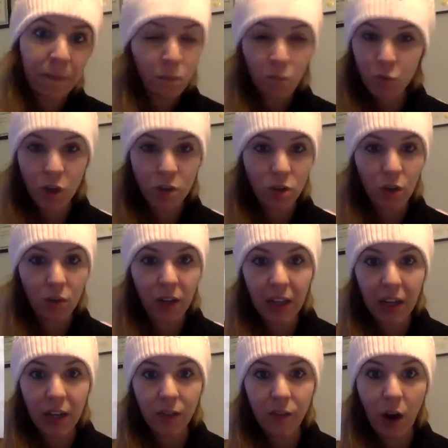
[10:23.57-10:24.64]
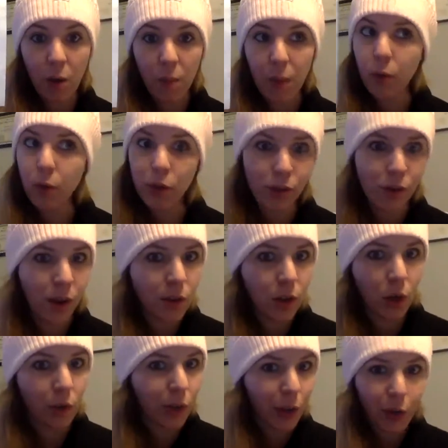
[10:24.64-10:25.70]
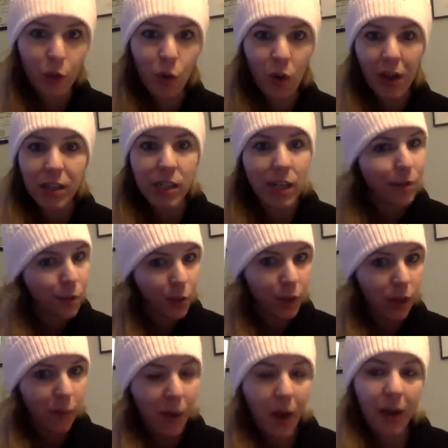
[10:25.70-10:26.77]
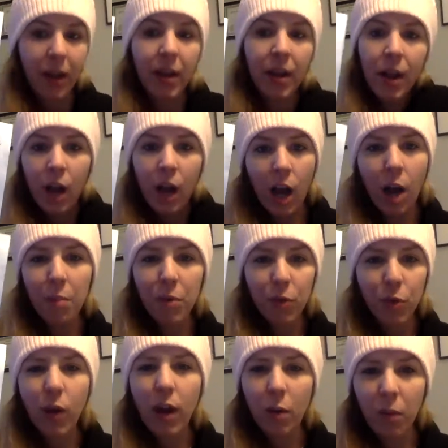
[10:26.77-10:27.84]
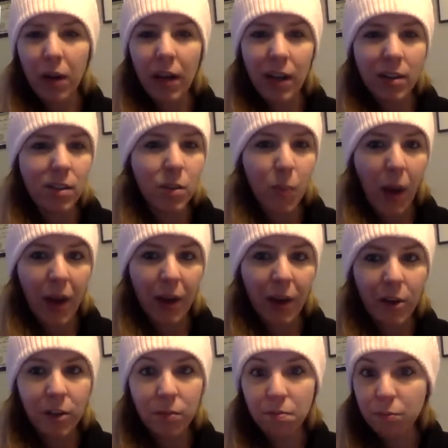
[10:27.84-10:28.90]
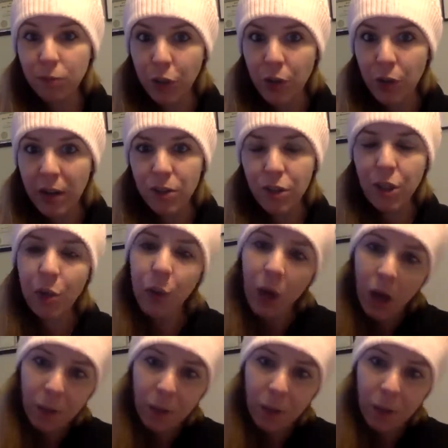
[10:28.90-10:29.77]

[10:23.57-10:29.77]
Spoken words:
So it's all related around a book, which is also a really cool idea if you think about it, if you kind of want to get inspired for you guys too.